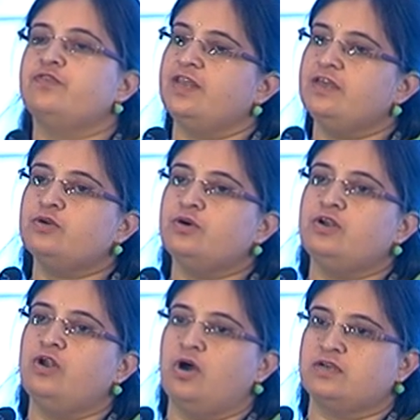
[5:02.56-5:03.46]
very good
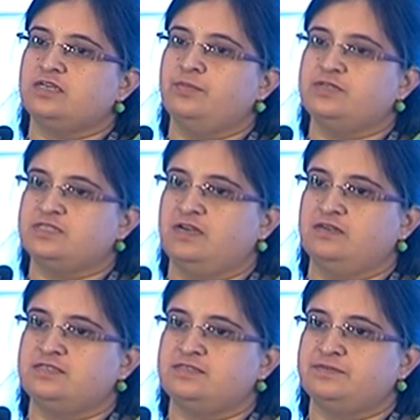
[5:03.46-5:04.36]
long-term
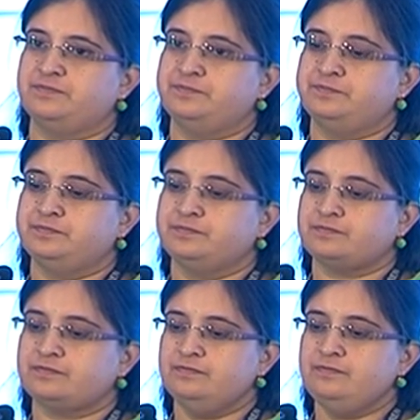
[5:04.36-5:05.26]
results.
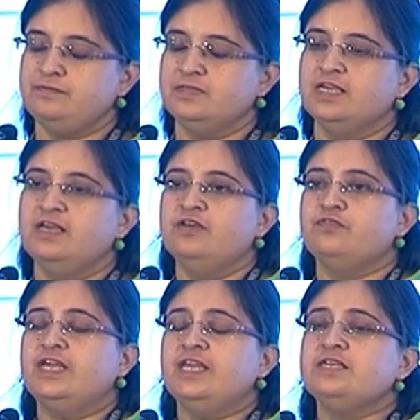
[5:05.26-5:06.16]

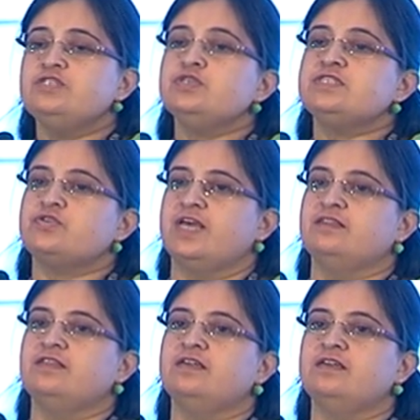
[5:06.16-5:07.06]
We need to
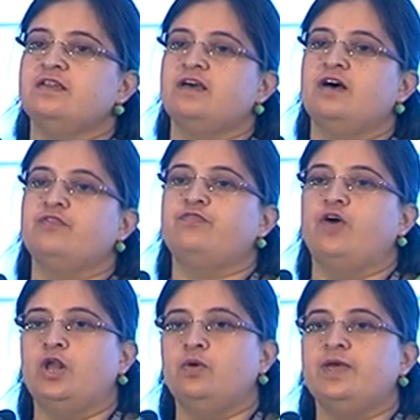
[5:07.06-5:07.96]
strengthen a
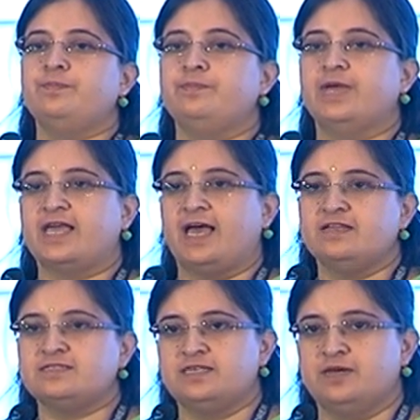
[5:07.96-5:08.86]
follow-up
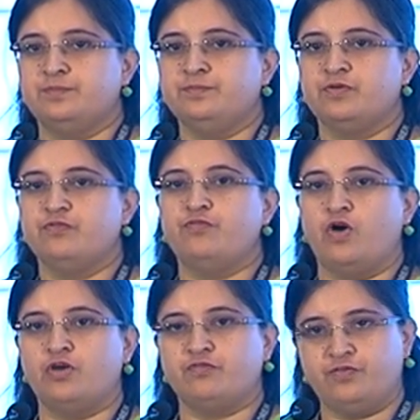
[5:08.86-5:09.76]
mechanism
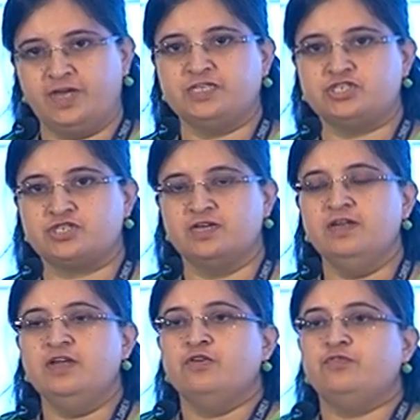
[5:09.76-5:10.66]
for which
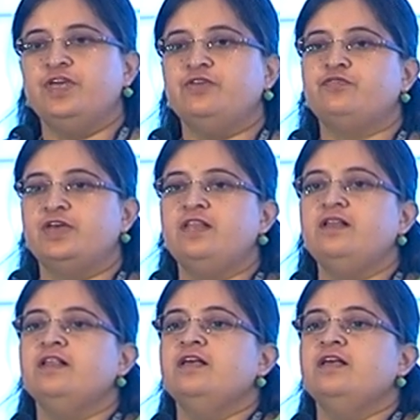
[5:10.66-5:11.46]
we will